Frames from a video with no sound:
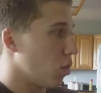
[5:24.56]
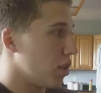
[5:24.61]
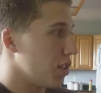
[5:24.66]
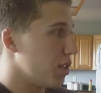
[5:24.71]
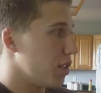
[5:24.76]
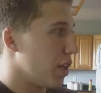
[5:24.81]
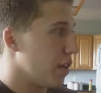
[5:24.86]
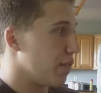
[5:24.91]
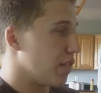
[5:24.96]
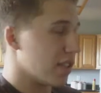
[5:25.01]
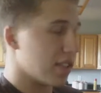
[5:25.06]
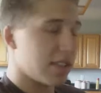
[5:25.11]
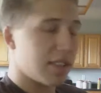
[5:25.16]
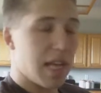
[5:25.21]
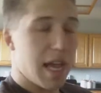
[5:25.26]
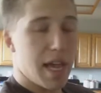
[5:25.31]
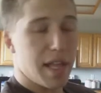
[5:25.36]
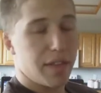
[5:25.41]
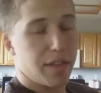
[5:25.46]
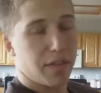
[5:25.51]
once you have the
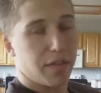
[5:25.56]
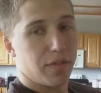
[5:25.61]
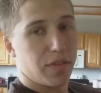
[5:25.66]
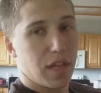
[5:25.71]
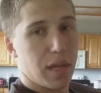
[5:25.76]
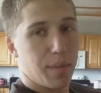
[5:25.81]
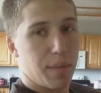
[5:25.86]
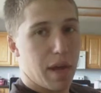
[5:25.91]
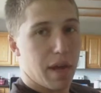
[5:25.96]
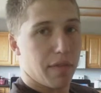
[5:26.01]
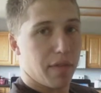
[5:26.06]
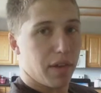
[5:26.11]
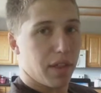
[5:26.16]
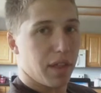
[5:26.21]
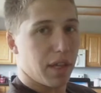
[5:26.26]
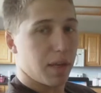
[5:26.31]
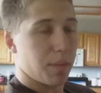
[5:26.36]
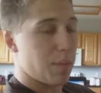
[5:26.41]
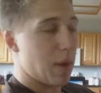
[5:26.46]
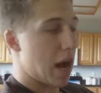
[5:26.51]
set, the flip,
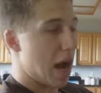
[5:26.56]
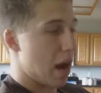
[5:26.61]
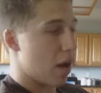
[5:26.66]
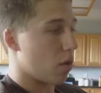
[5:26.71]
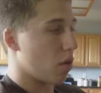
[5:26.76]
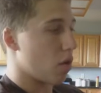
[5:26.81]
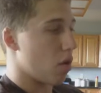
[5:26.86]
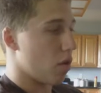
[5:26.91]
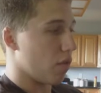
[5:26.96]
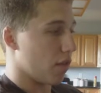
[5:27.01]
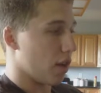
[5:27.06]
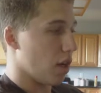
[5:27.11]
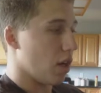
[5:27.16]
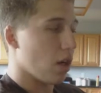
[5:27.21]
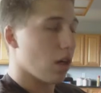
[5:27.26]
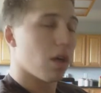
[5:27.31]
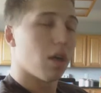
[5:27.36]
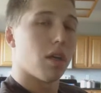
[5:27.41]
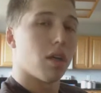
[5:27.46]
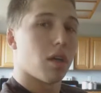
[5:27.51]
everything, power
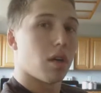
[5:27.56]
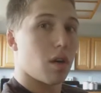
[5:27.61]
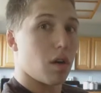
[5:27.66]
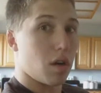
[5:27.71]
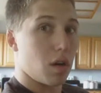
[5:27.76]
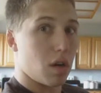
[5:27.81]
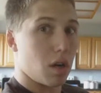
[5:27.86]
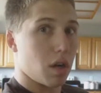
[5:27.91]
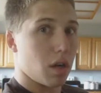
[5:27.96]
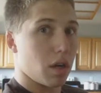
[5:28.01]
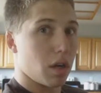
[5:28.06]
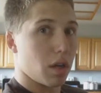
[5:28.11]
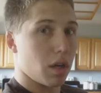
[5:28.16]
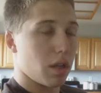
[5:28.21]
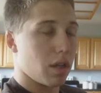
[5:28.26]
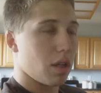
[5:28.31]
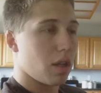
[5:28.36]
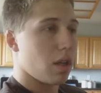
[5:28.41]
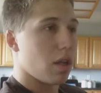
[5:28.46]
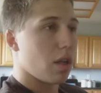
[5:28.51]
over, hard.
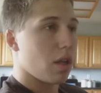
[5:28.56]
